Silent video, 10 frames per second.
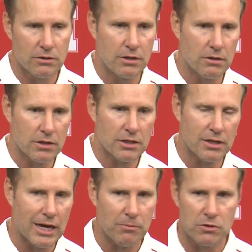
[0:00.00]
you know, get
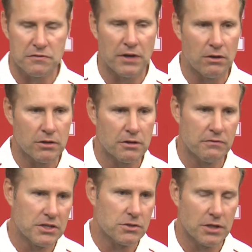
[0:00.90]
the dominoes falling and
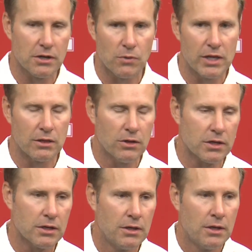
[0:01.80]
eventually get a great
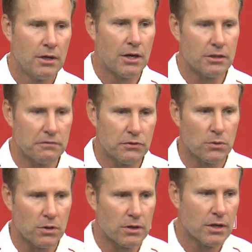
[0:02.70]
look on the
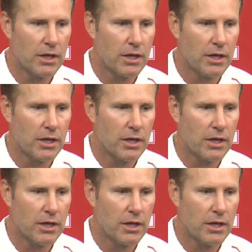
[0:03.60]
floor.